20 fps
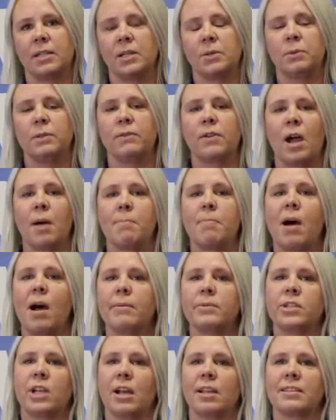We've got
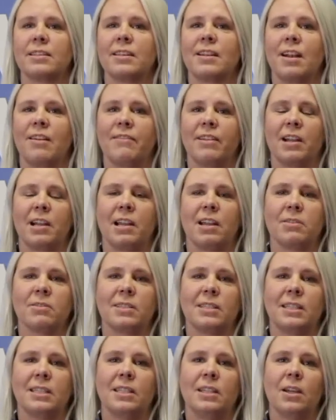Bob Johnson, our very own
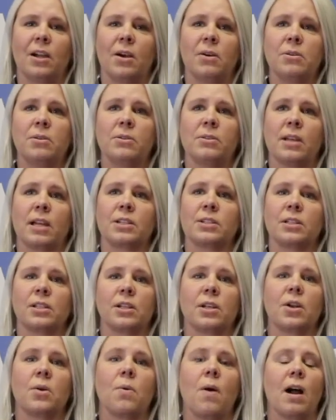CEO, who's actually
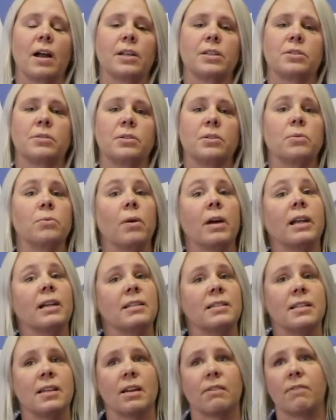going to walk us through what a
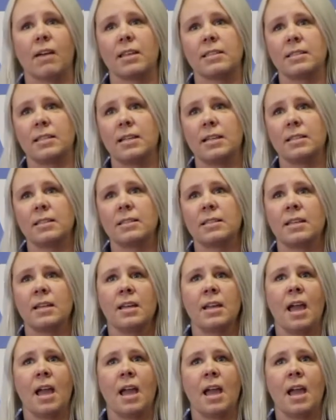TFS is,